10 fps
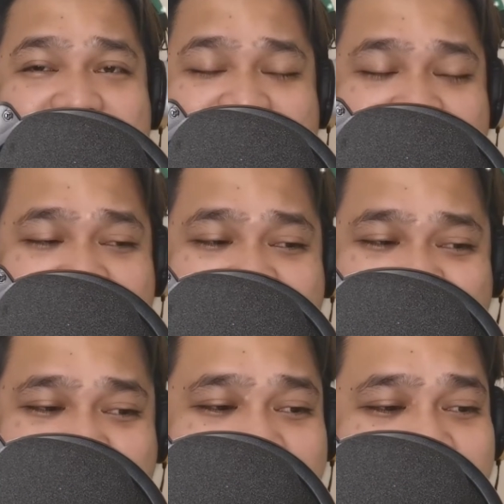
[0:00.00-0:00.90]
on
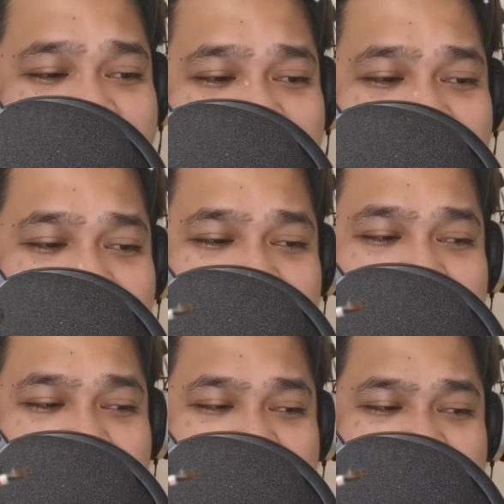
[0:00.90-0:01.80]
his
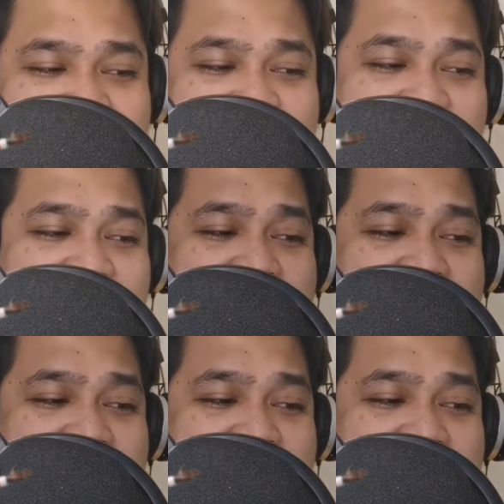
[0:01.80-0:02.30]
sleigh.